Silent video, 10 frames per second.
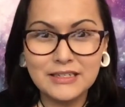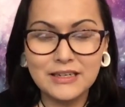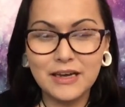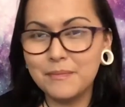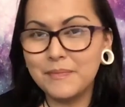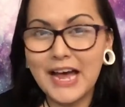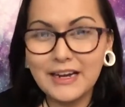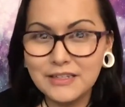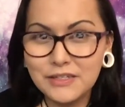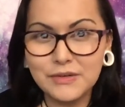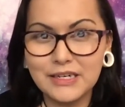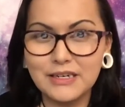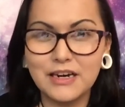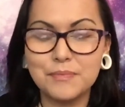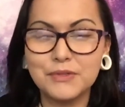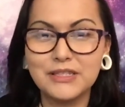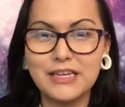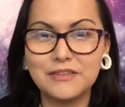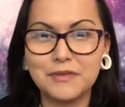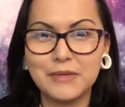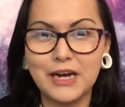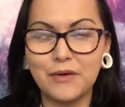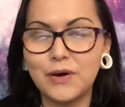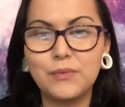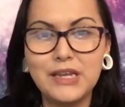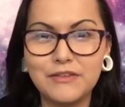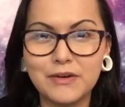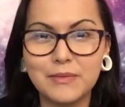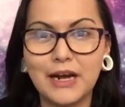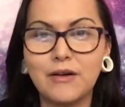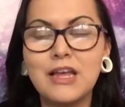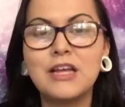come back to it a couple days from now, a week from now.